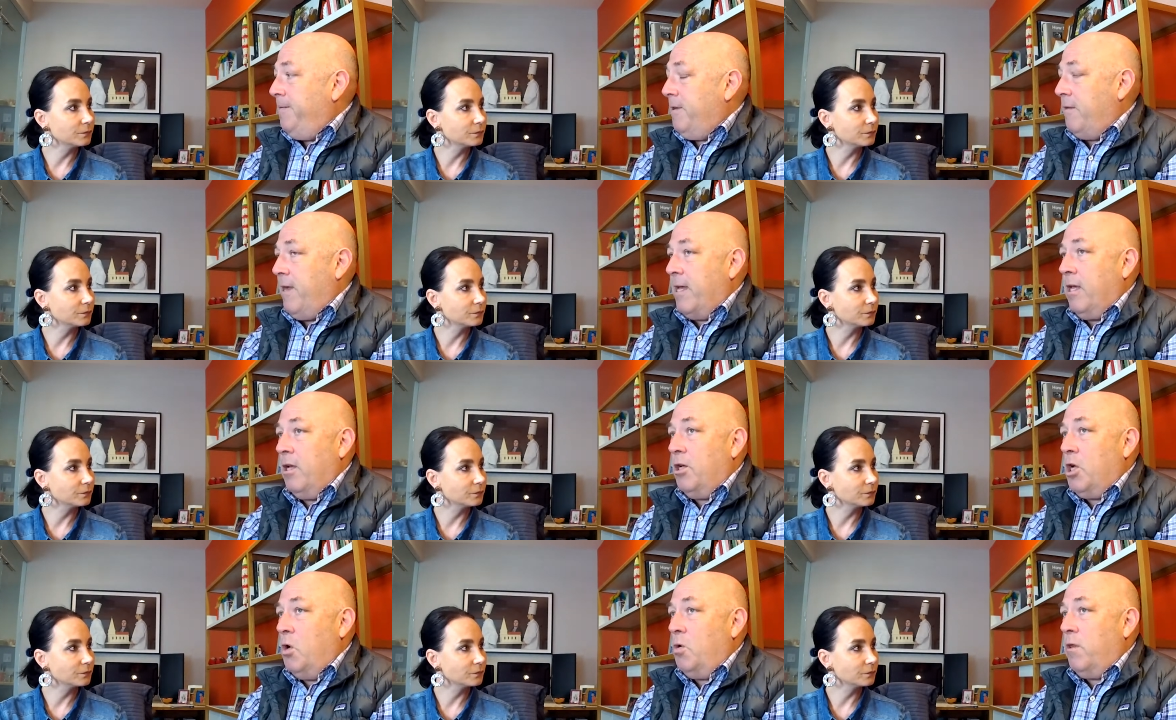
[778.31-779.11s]
Speaker 1: that they
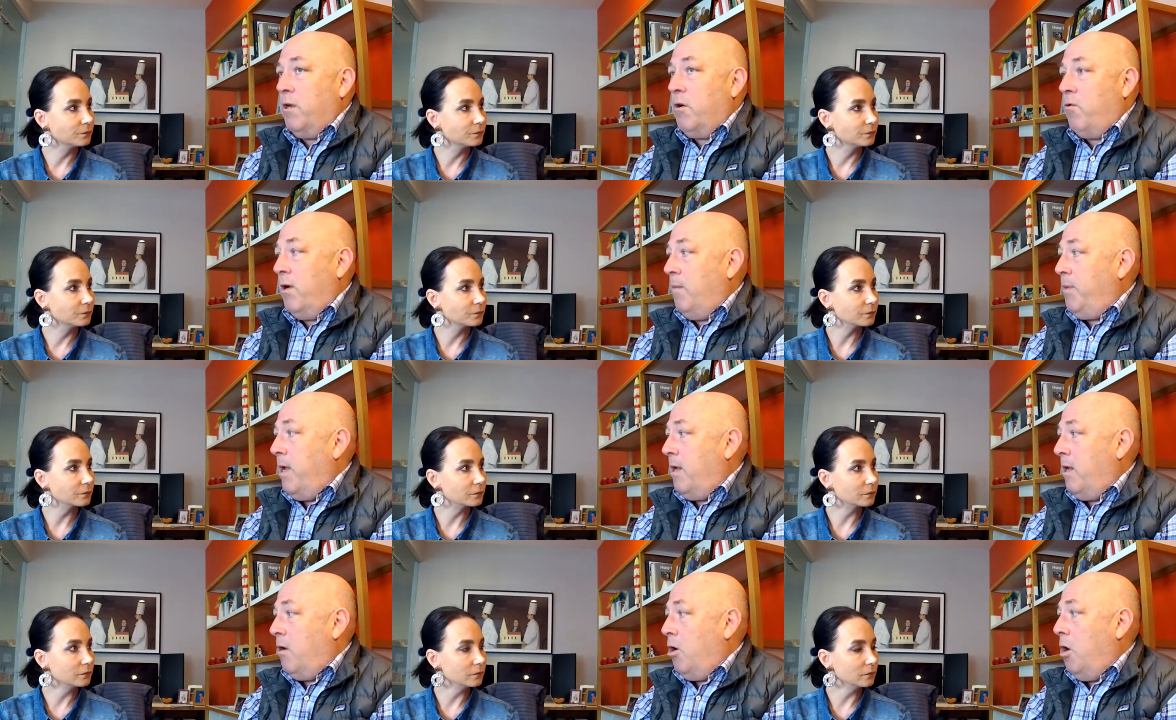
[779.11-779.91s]
can go to the
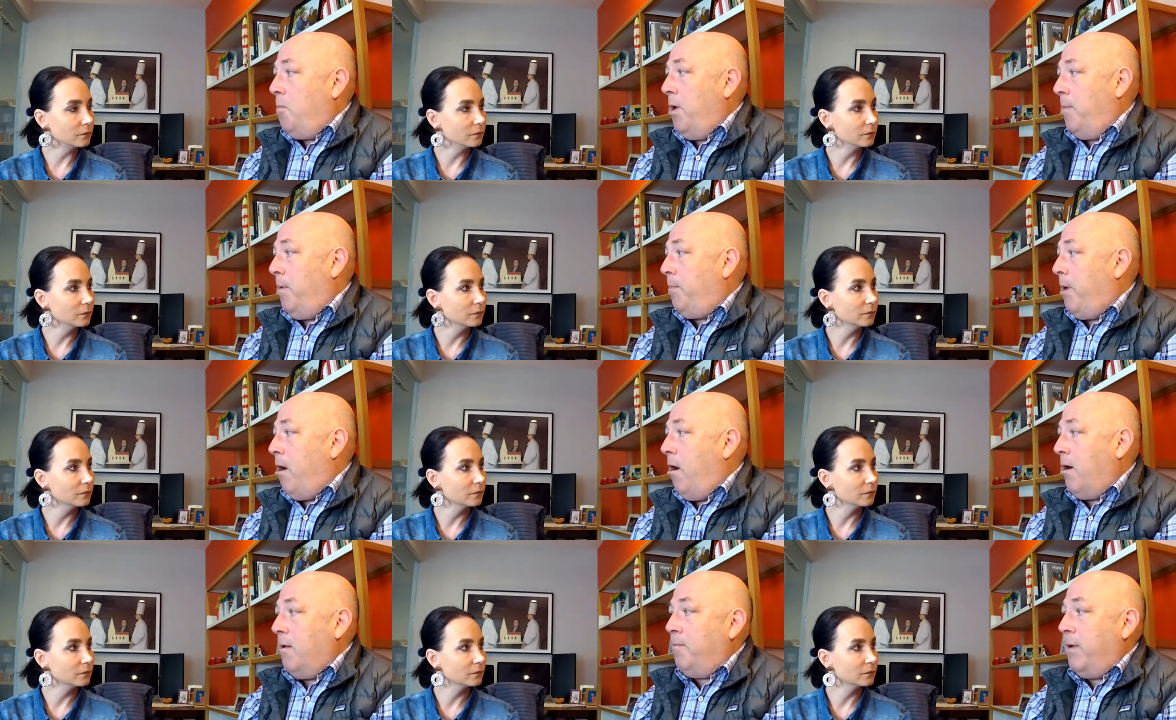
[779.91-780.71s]
Caribbean and open up a
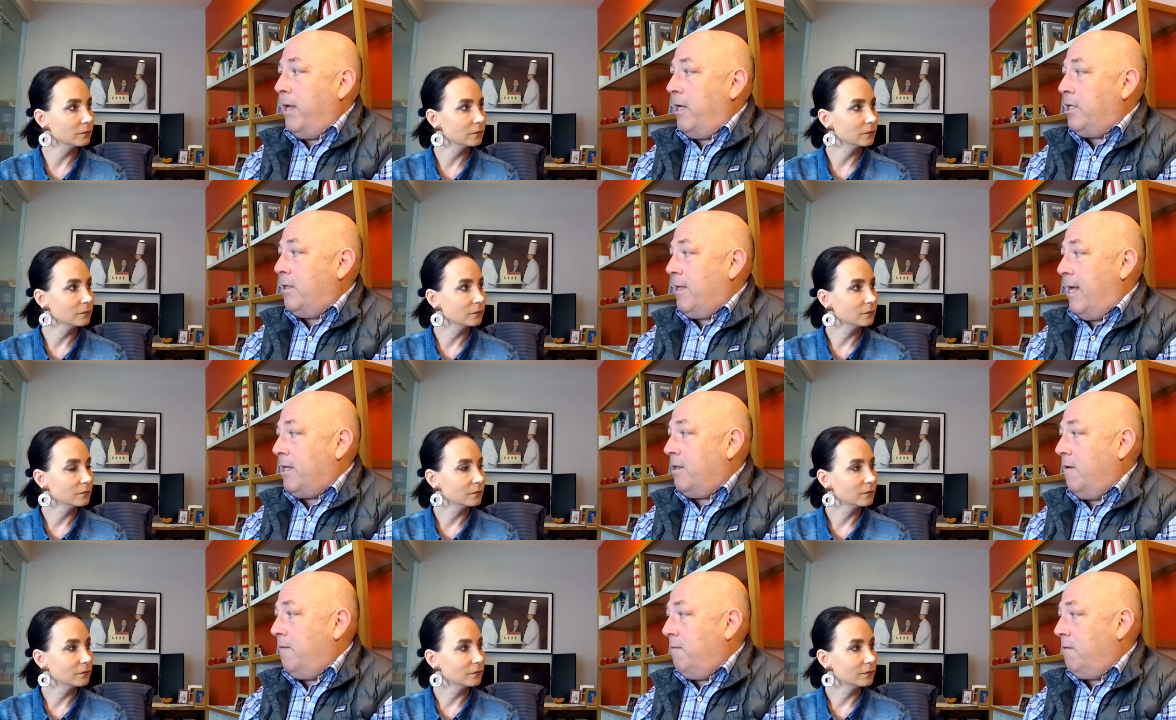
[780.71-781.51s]
bar on a beach, and
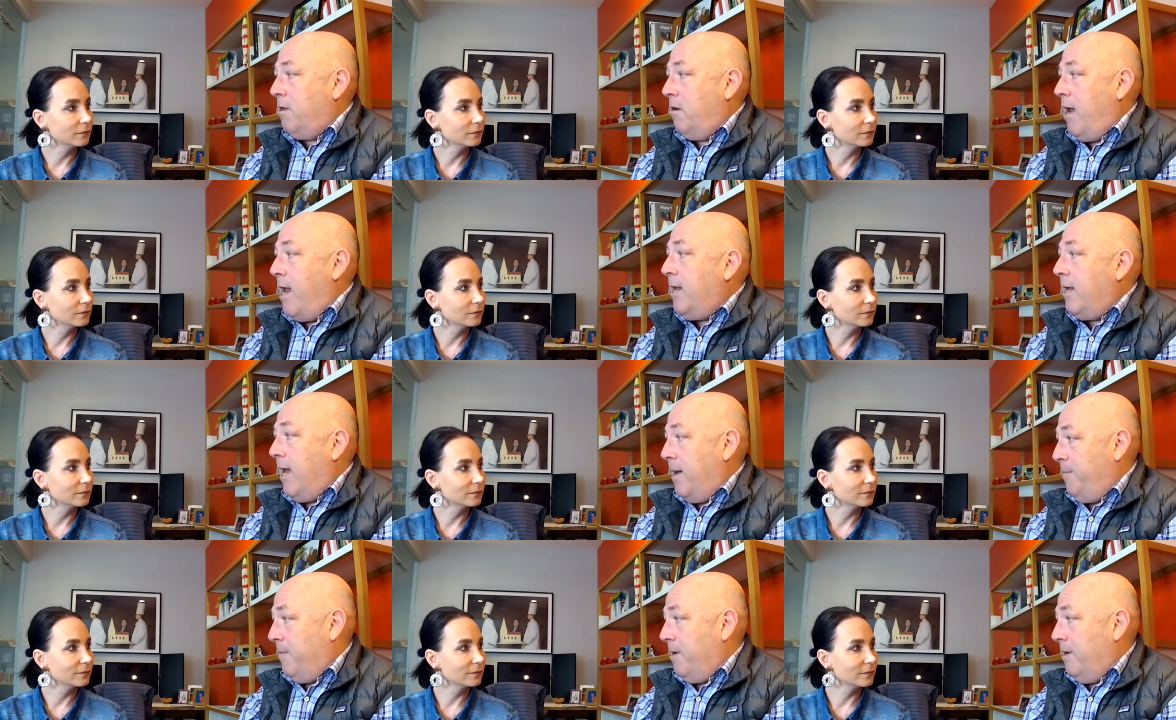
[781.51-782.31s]
that's their their end
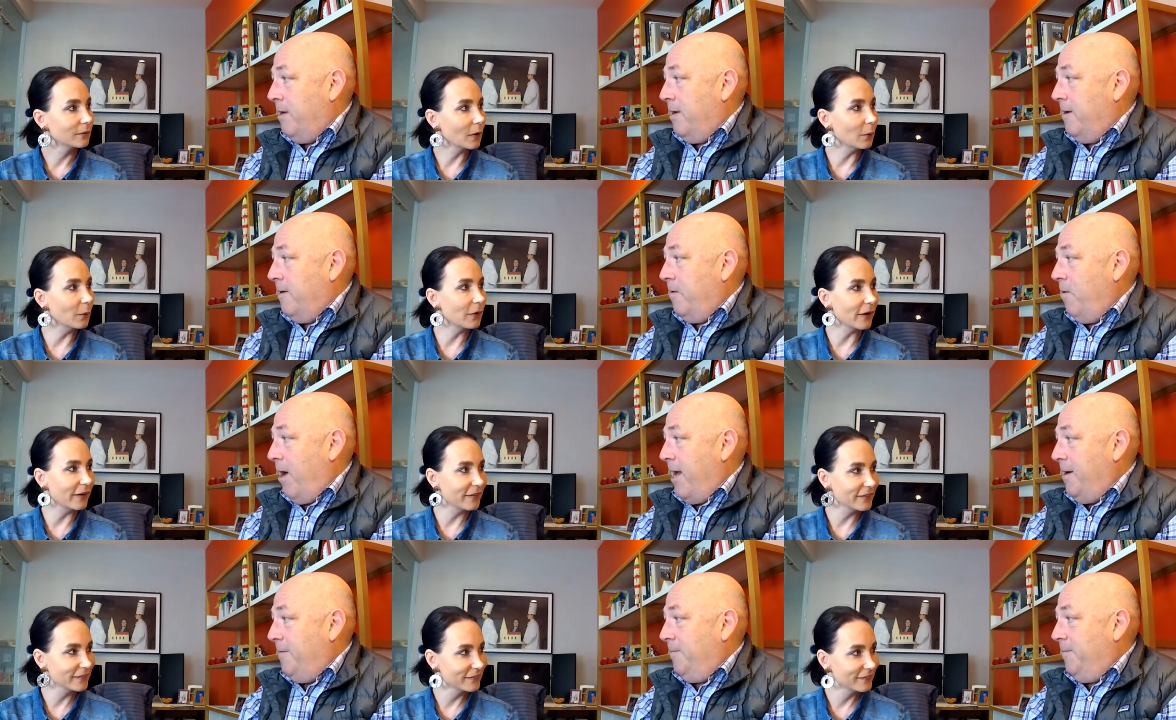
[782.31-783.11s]
game. Okay.
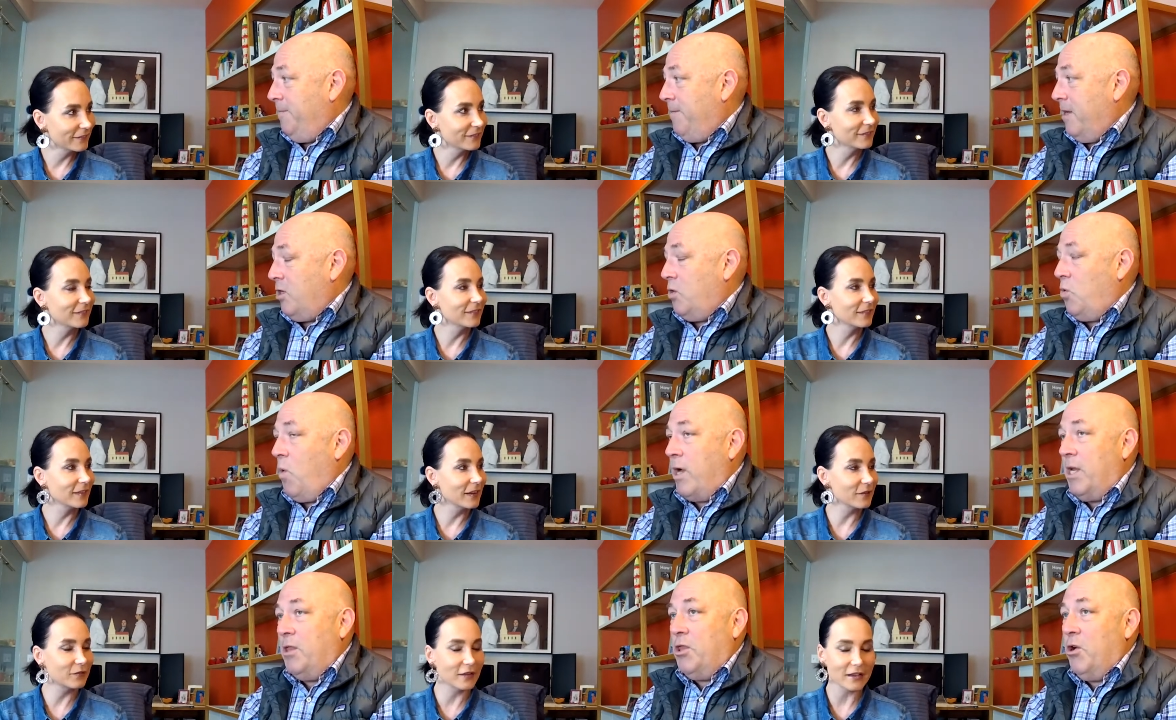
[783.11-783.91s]
Right? that
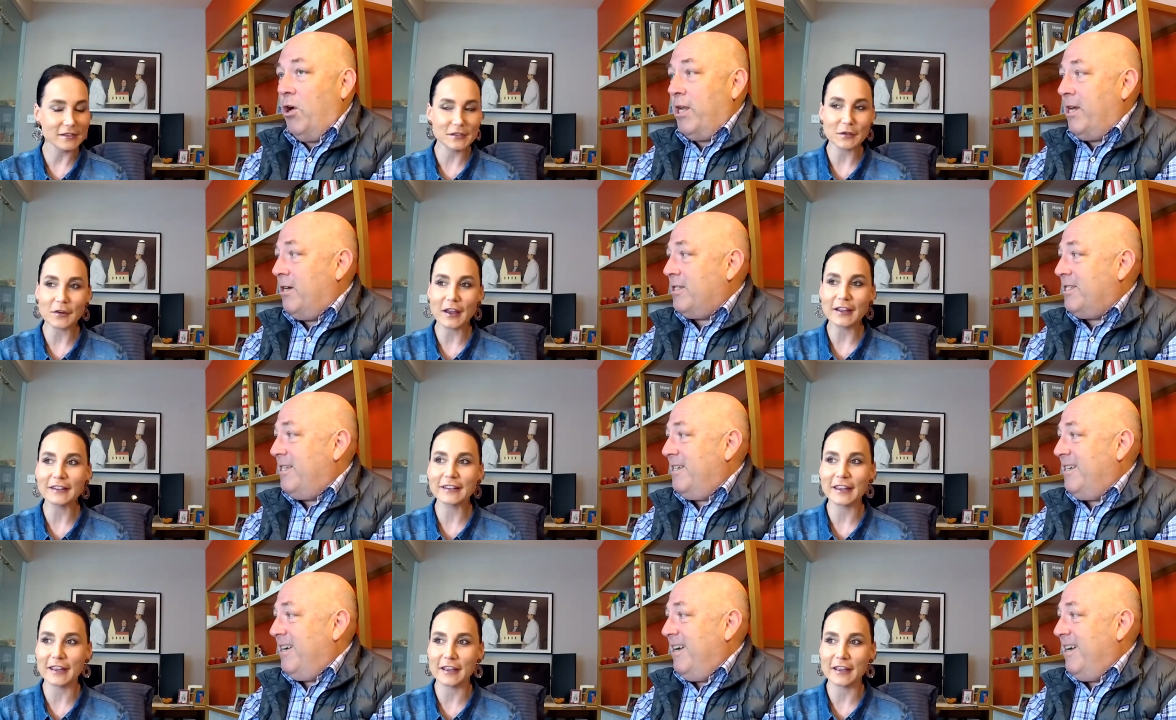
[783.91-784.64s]
20 if that's your years, end